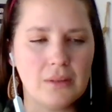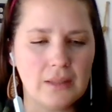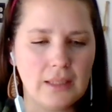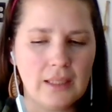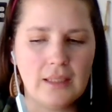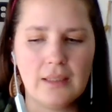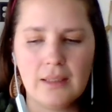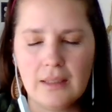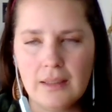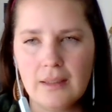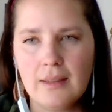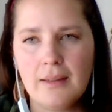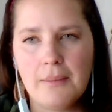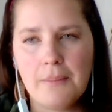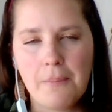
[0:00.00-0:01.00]
absolutely.
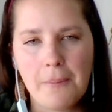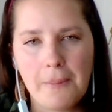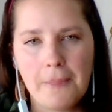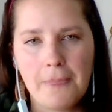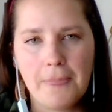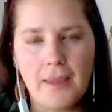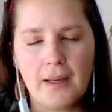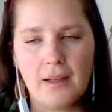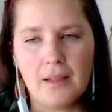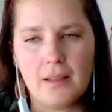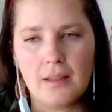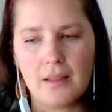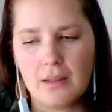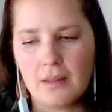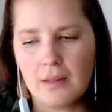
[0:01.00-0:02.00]

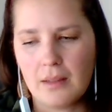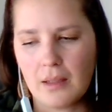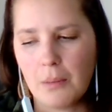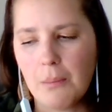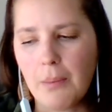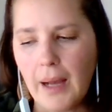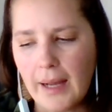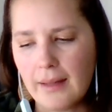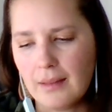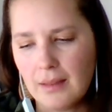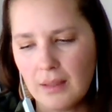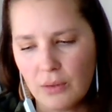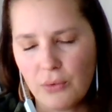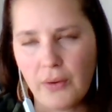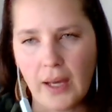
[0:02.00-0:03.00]
Uh, the the
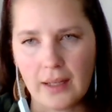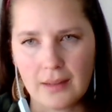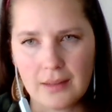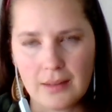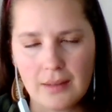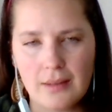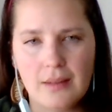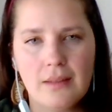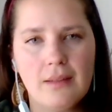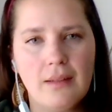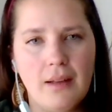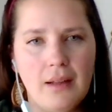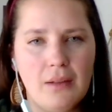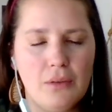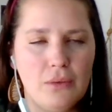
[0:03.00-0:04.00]
compiling effect
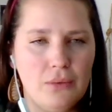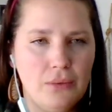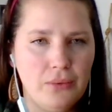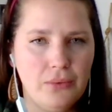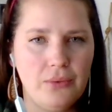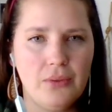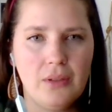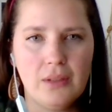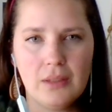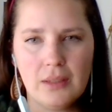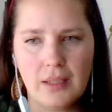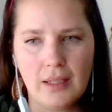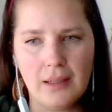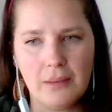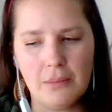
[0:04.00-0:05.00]
of
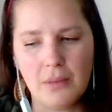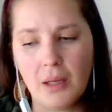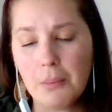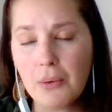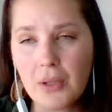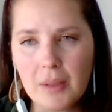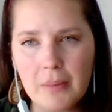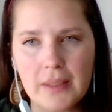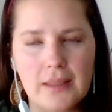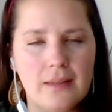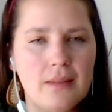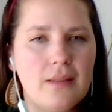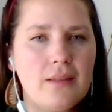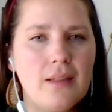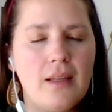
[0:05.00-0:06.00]
mm. um,
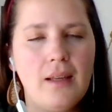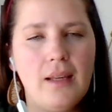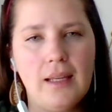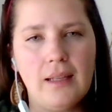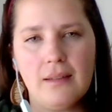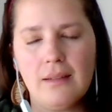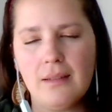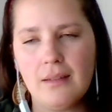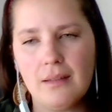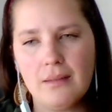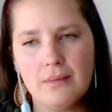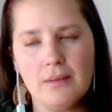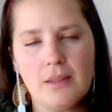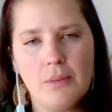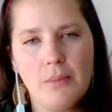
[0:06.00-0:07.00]
appointments
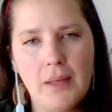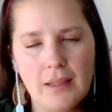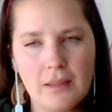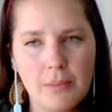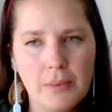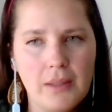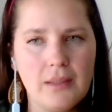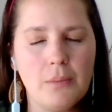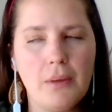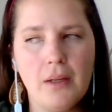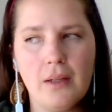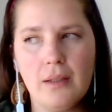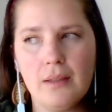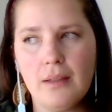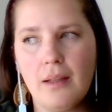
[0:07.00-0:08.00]
and demands placed
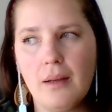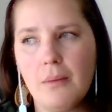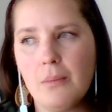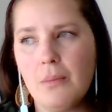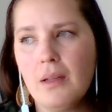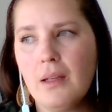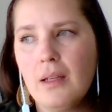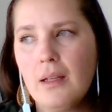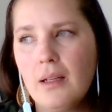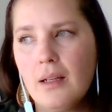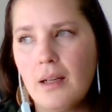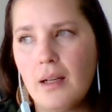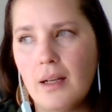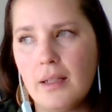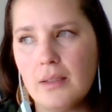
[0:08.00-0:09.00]
yeah. upon them.
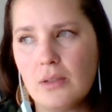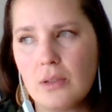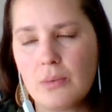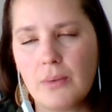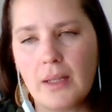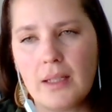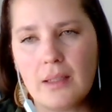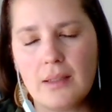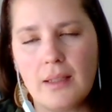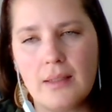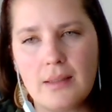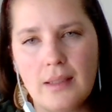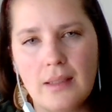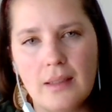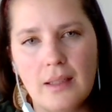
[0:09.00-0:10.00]
Uh, just
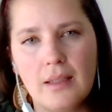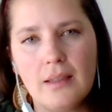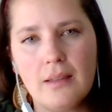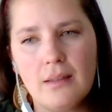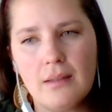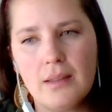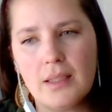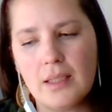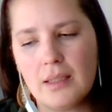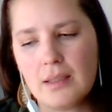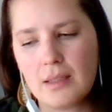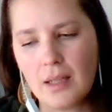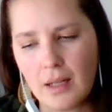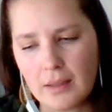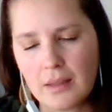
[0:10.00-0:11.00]
recognizing that
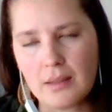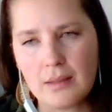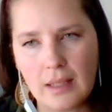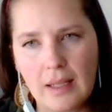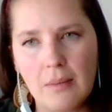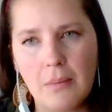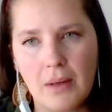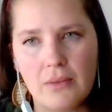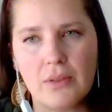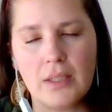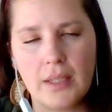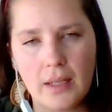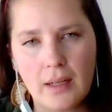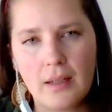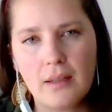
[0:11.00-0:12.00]
that it's not the same
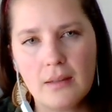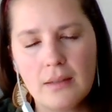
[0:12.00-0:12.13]
every